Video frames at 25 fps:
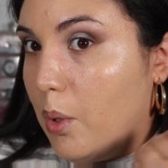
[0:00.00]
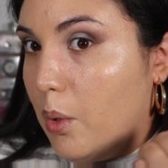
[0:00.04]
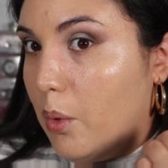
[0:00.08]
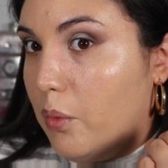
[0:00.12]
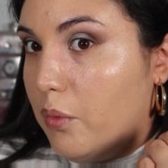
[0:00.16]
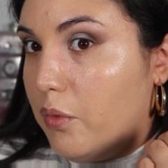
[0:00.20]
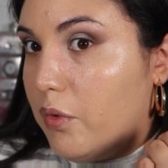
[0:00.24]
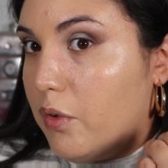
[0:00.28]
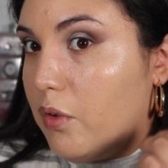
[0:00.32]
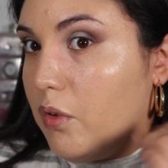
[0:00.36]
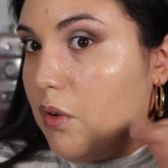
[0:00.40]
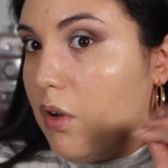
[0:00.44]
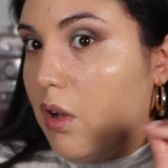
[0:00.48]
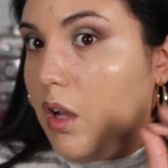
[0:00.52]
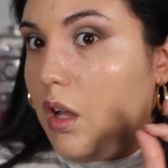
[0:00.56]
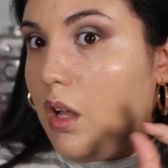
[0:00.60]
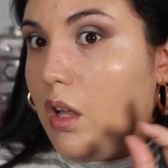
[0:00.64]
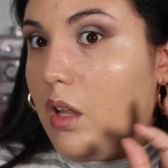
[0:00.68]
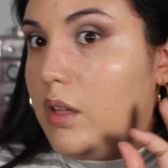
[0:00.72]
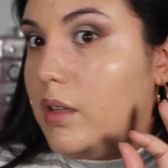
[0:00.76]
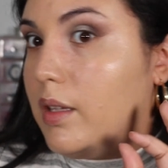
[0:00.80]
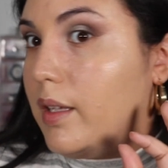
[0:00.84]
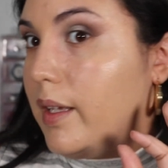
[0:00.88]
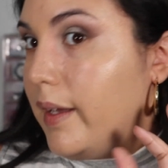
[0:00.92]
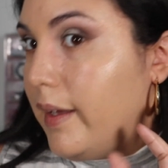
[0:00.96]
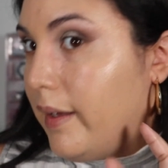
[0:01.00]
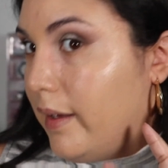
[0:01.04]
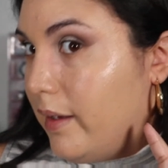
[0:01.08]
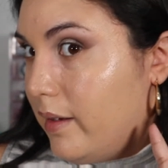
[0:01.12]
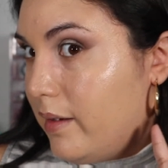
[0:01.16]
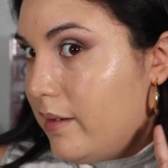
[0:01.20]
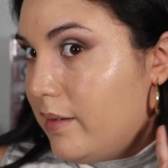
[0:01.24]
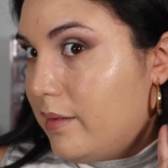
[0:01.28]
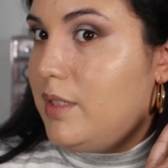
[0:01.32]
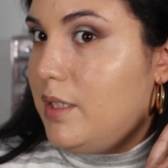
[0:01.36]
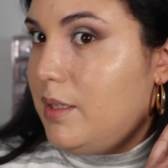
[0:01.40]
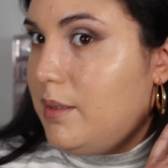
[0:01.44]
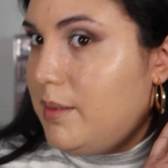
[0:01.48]
overall,
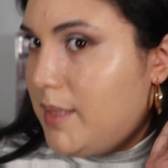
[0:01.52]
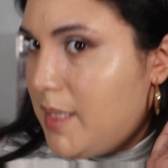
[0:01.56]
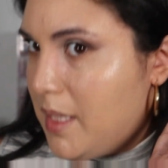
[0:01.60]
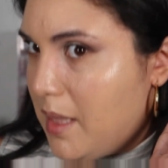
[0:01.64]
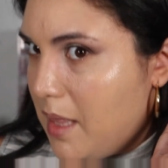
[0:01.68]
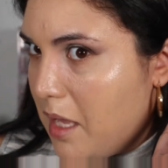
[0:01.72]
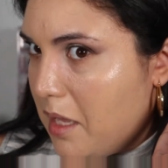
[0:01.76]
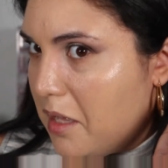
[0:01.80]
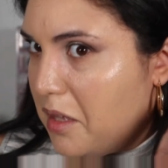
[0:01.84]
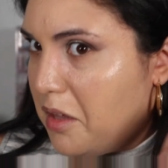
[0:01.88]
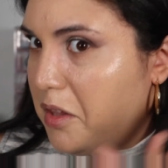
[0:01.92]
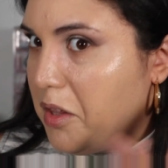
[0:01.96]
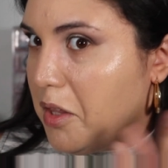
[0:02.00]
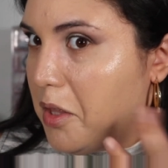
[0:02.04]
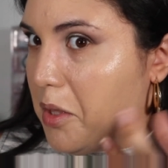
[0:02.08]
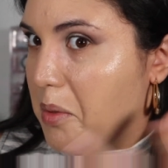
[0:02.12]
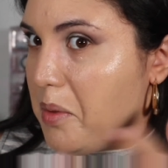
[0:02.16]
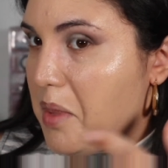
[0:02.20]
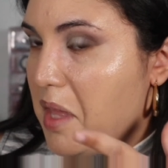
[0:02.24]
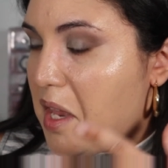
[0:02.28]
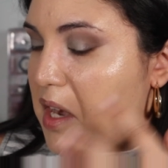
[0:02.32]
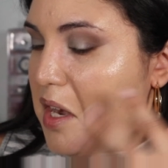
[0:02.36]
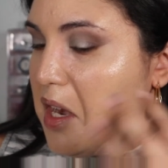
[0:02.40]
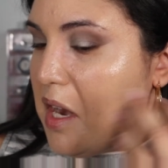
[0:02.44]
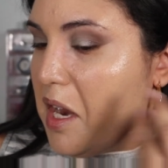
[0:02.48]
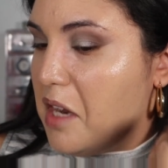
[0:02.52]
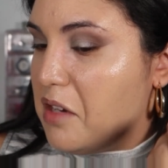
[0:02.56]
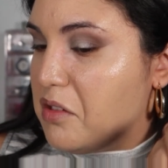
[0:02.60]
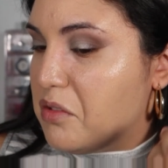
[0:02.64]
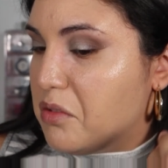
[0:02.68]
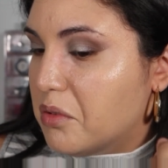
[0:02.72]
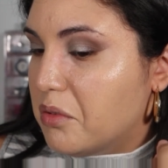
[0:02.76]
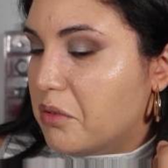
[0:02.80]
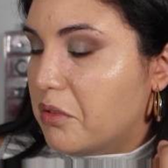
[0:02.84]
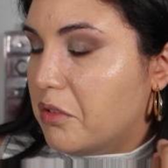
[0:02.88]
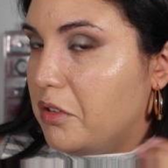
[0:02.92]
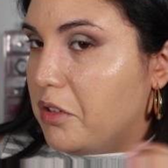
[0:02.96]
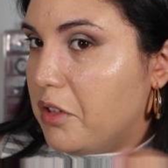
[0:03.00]
like, do you see that glow, that
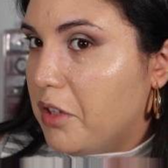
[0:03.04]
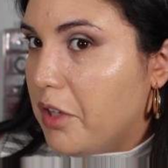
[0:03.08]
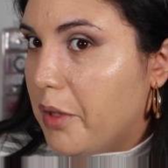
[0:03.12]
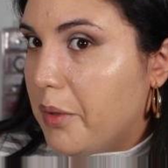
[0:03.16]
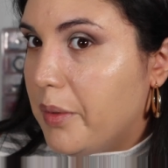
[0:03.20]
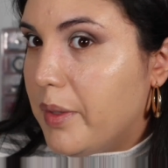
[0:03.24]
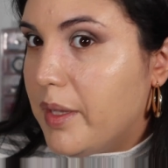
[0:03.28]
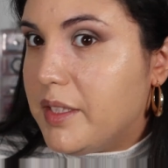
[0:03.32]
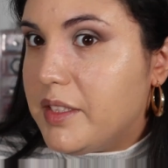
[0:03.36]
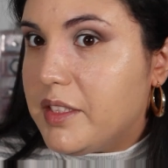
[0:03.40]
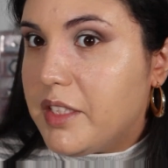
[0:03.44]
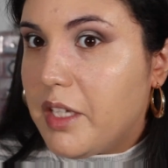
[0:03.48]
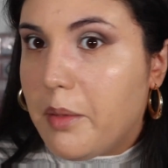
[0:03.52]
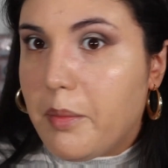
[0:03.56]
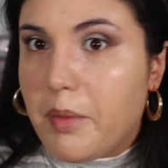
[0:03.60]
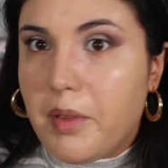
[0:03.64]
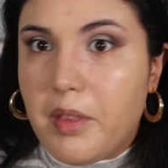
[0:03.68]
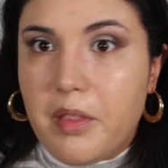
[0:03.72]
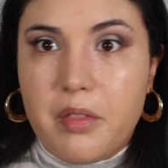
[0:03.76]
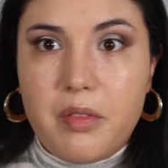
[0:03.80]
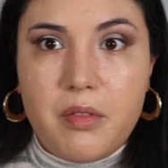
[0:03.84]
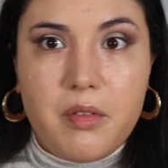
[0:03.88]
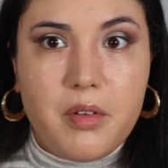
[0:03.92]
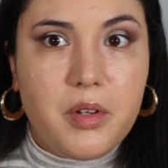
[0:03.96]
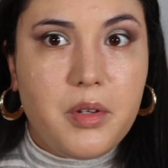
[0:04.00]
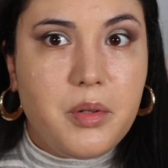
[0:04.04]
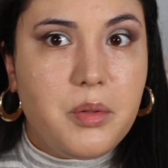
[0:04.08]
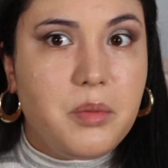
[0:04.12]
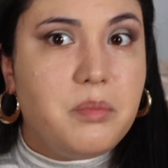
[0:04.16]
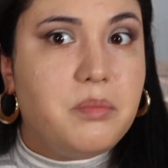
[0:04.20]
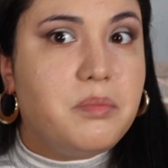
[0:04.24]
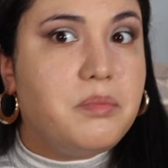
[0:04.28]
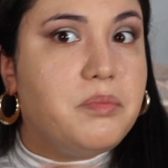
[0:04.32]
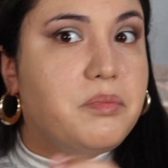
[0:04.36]
natural glow that's coming through?